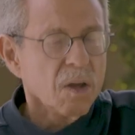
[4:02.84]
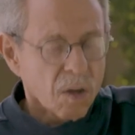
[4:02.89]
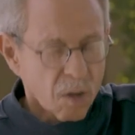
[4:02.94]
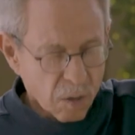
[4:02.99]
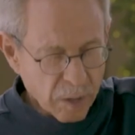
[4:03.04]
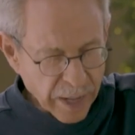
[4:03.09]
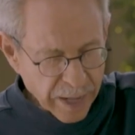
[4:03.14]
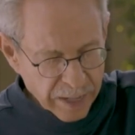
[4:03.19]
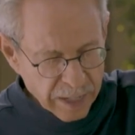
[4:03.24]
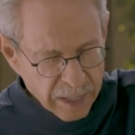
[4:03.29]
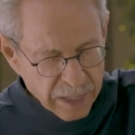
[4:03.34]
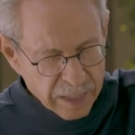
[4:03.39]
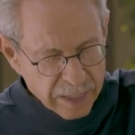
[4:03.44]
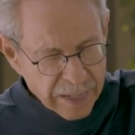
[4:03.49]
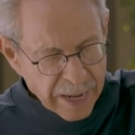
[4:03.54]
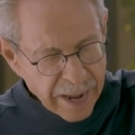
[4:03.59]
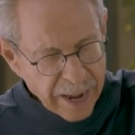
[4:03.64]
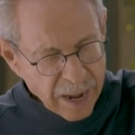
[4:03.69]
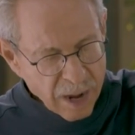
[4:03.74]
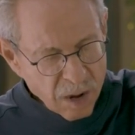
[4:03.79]
Okay,
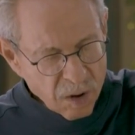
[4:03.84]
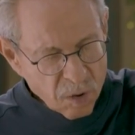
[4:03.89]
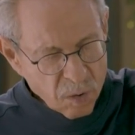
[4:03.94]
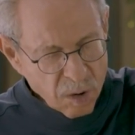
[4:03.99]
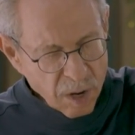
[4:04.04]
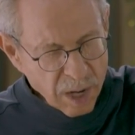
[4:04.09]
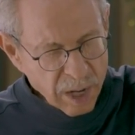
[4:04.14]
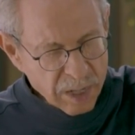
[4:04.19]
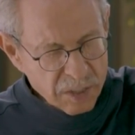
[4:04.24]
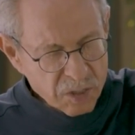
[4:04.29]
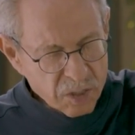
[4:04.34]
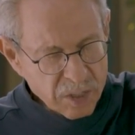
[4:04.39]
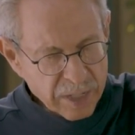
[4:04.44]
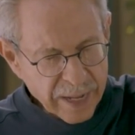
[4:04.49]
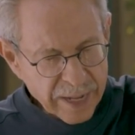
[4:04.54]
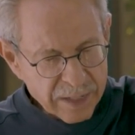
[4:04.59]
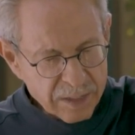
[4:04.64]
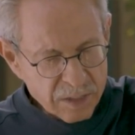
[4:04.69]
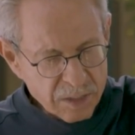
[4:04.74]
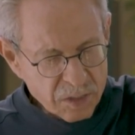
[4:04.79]
now uh, to
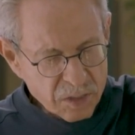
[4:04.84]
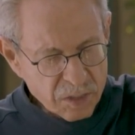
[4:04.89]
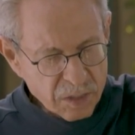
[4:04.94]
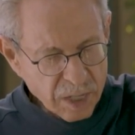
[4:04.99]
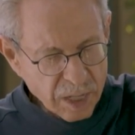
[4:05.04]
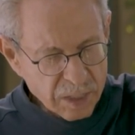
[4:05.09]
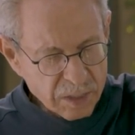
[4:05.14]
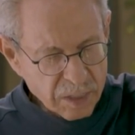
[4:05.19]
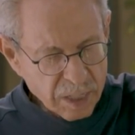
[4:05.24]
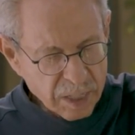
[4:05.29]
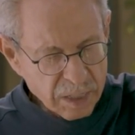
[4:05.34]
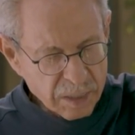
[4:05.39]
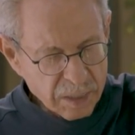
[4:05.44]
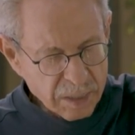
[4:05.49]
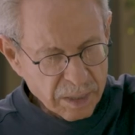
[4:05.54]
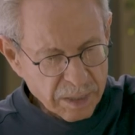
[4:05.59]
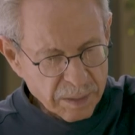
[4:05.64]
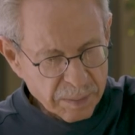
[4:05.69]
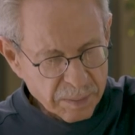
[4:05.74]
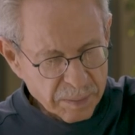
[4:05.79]
get a,
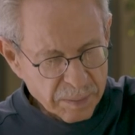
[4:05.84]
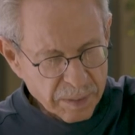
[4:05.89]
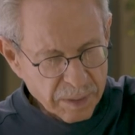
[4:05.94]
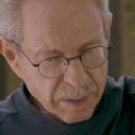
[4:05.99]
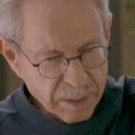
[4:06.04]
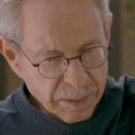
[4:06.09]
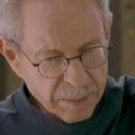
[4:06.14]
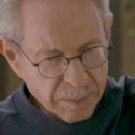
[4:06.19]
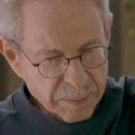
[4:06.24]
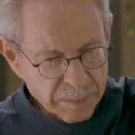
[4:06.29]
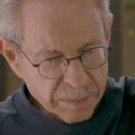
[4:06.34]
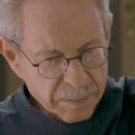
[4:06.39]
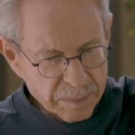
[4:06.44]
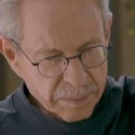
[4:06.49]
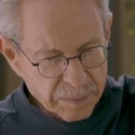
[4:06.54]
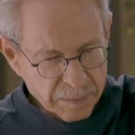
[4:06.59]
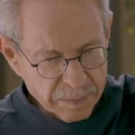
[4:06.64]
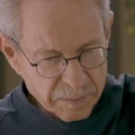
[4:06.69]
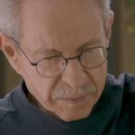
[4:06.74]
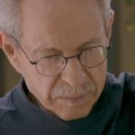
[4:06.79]
a,
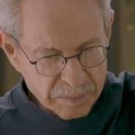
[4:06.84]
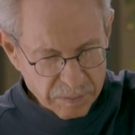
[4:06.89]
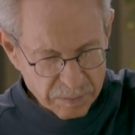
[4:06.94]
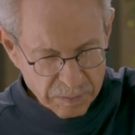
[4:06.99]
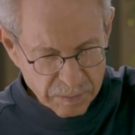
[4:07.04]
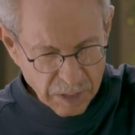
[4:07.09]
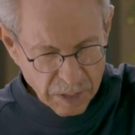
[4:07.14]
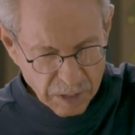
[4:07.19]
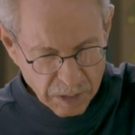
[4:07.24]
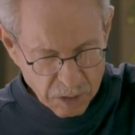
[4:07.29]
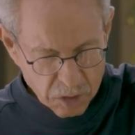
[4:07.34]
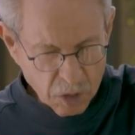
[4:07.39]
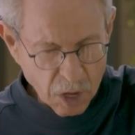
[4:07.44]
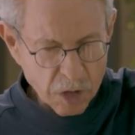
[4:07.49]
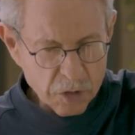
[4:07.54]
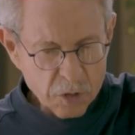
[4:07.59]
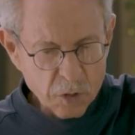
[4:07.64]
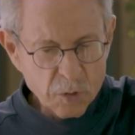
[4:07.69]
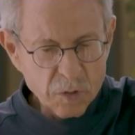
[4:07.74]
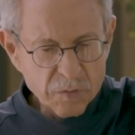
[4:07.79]
a,
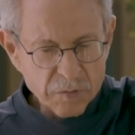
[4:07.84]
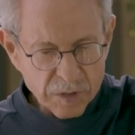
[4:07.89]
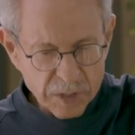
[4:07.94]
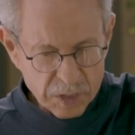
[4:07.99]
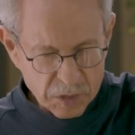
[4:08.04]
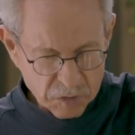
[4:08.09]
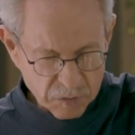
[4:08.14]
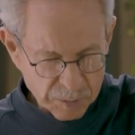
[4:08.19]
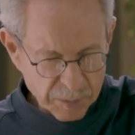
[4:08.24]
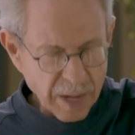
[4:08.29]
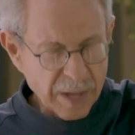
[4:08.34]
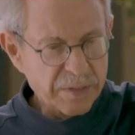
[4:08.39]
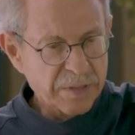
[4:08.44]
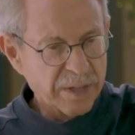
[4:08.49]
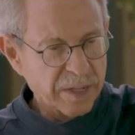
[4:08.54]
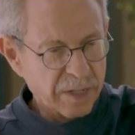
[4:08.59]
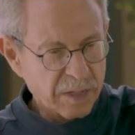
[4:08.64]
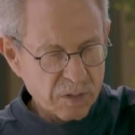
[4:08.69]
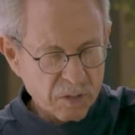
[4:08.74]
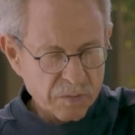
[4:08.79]
a, universe from
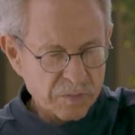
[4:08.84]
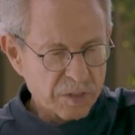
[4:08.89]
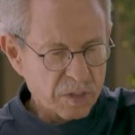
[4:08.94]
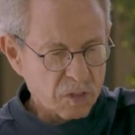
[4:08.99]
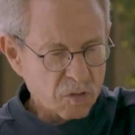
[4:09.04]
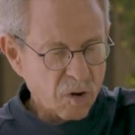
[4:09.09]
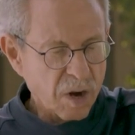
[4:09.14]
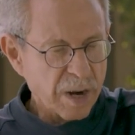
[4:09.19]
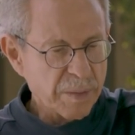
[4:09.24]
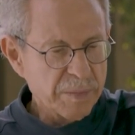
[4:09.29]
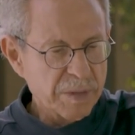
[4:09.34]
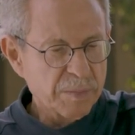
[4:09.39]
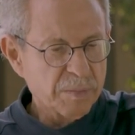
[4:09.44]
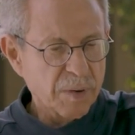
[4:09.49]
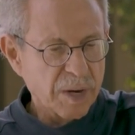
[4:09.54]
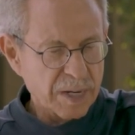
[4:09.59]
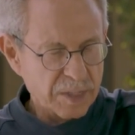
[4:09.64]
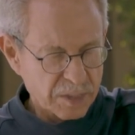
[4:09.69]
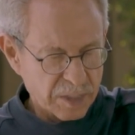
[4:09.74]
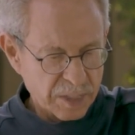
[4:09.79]
nothing, you've described the
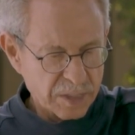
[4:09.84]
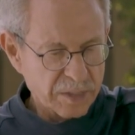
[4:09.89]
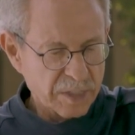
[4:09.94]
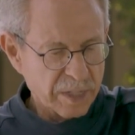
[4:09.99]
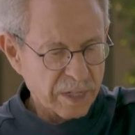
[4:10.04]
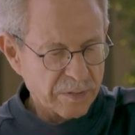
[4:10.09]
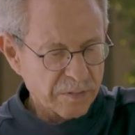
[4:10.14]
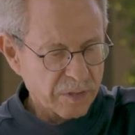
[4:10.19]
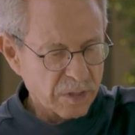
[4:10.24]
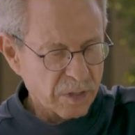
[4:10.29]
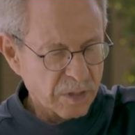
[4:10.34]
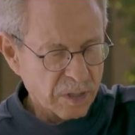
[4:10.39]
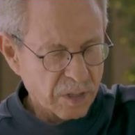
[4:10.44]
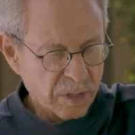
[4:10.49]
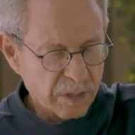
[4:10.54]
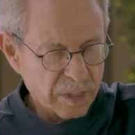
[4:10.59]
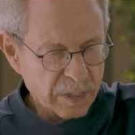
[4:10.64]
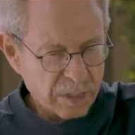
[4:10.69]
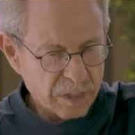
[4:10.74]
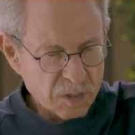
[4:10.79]
process, and I've heard,
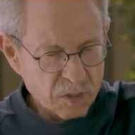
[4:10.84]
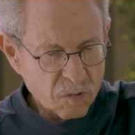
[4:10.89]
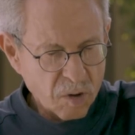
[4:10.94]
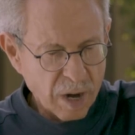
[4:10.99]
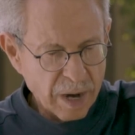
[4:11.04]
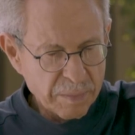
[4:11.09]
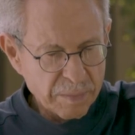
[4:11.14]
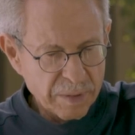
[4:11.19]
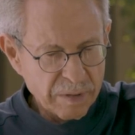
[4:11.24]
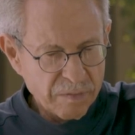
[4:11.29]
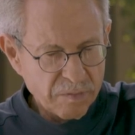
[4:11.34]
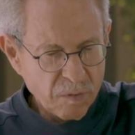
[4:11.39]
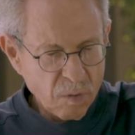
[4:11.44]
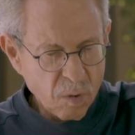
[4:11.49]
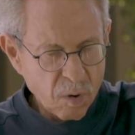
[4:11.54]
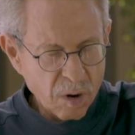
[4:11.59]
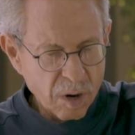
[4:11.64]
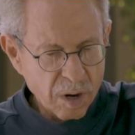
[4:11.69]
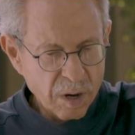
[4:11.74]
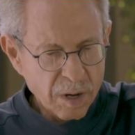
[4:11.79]
heard it described
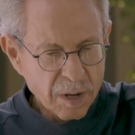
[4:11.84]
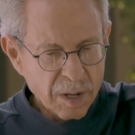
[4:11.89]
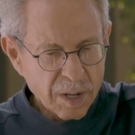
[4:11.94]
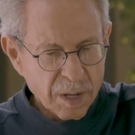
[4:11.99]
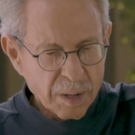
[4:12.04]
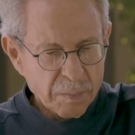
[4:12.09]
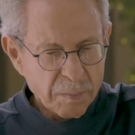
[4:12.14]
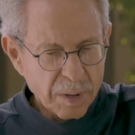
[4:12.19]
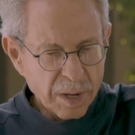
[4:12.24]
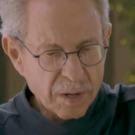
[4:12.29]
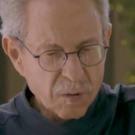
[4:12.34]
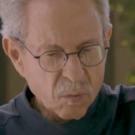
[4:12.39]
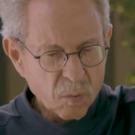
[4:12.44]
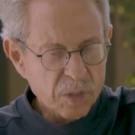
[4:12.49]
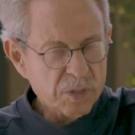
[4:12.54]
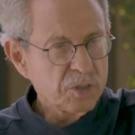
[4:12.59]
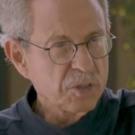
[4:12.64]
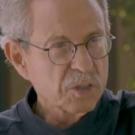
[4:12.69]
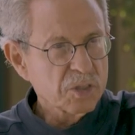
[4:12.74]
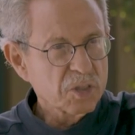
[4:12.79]
before, but
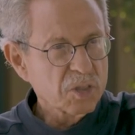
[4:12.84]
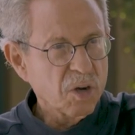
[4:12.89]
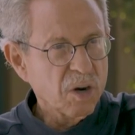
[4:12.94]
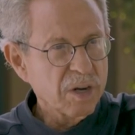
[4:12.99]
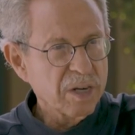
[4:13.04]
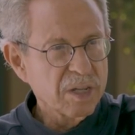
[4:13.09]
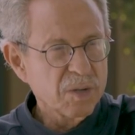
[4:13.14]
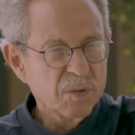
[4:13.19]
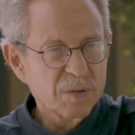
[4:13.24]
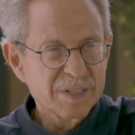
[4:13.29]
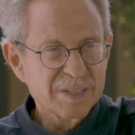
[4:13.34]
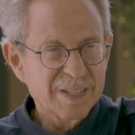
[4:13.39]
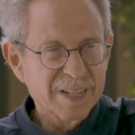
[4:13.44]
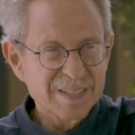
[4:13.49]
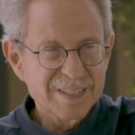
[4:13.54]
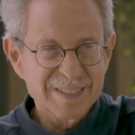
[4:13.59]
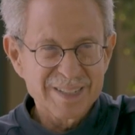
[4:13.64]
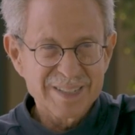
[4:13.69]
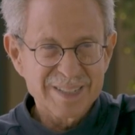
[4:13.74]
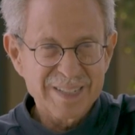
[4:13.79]
what you're starting with
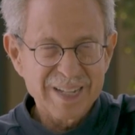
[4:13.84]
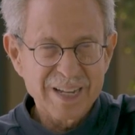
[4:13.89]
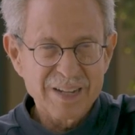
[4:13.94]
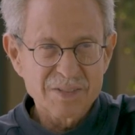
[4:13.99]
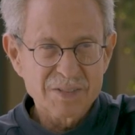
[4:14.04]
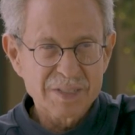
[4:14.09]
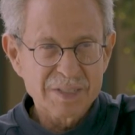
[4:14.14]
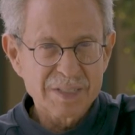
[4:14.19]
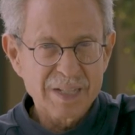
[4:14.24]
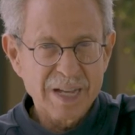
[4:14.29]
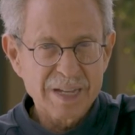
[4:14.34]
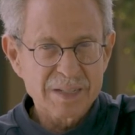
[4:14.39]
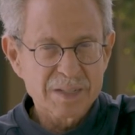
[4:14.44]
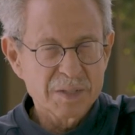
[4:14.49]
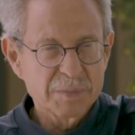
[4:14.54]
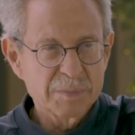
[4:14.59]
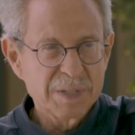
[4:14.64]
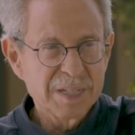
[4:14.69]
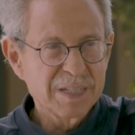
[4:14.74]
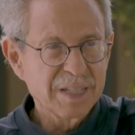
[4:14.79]
doesn't sound a lot
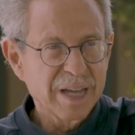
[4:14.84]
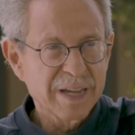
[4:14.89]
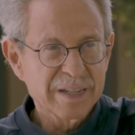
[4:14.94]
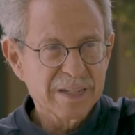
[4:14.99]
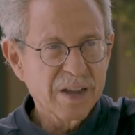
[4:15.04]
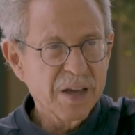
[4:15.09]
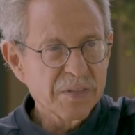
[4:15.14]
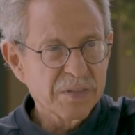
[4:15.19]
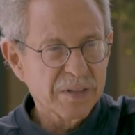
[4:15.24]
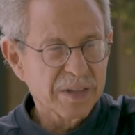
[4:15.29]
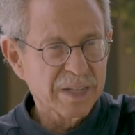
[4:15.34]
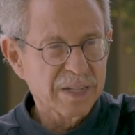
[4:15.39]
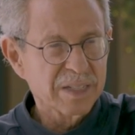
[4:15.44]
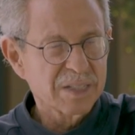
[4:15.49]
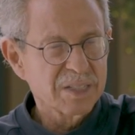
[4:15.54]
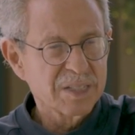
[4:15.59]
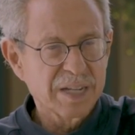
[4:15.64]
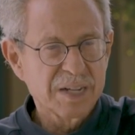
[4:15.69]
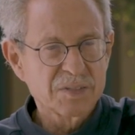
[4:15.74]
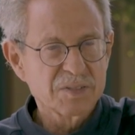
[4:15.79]
to me like nothing.
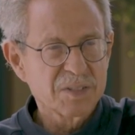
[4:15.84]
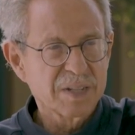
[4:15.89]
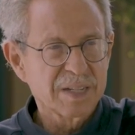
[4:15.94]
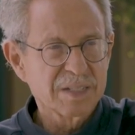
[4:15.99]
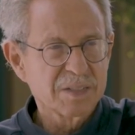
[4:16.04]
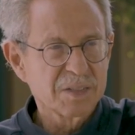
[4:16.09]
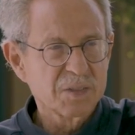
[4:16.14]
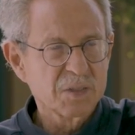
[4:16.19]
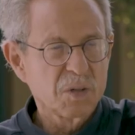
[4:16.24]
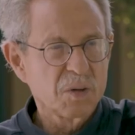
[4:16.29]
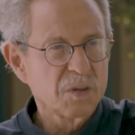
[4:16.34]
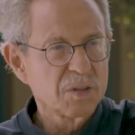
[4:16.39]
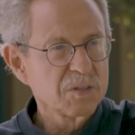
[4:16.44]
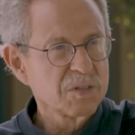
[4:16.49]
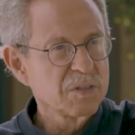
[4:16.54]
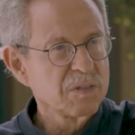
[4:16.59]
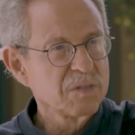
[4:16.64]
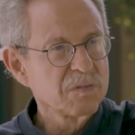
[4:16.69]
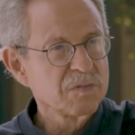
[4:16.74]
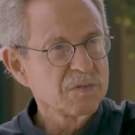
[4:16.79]
It sounds like the
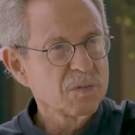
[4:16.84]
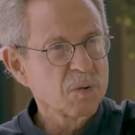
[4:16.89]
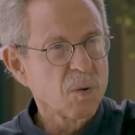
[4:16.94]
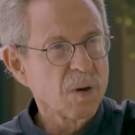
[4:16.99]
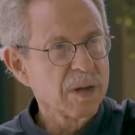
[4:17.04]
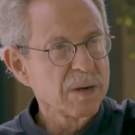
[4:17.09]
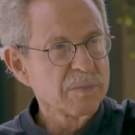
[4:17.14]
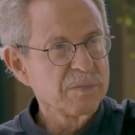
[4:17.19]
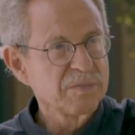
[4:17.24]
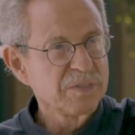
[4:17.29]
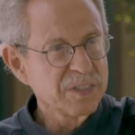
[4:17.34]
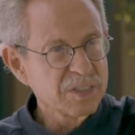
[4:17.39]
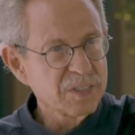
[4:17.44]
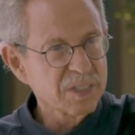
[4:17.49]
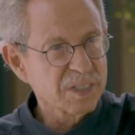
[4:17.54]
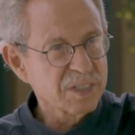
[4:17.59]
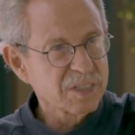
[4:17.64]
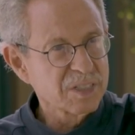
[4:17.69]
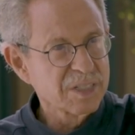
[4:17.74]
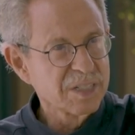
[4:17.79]
laws of quantum
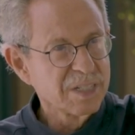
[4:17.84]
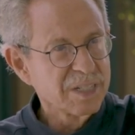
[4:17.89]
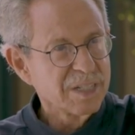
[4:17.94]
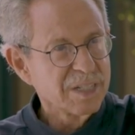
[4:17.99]
physics.